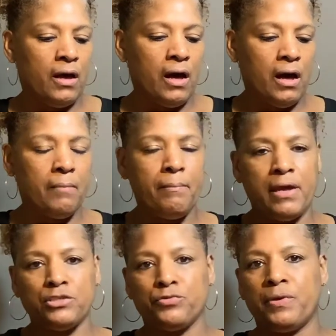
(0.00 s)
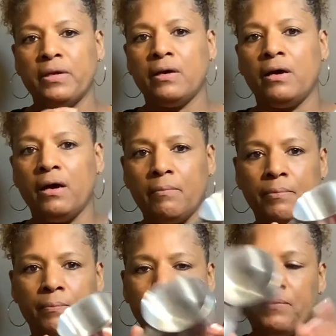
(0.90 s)
a measuring cup,
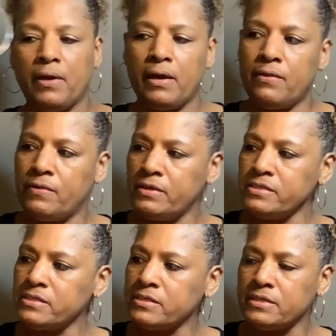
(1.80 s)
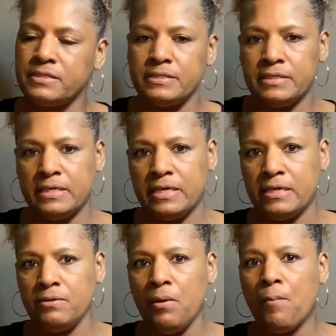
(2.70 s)
and this is a
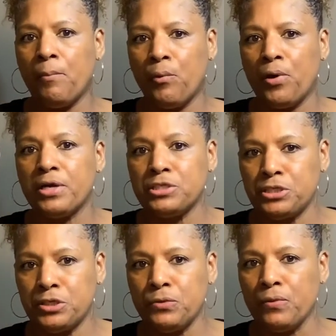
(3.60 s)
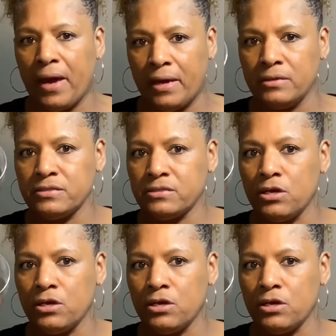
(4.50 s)
10.2 ounce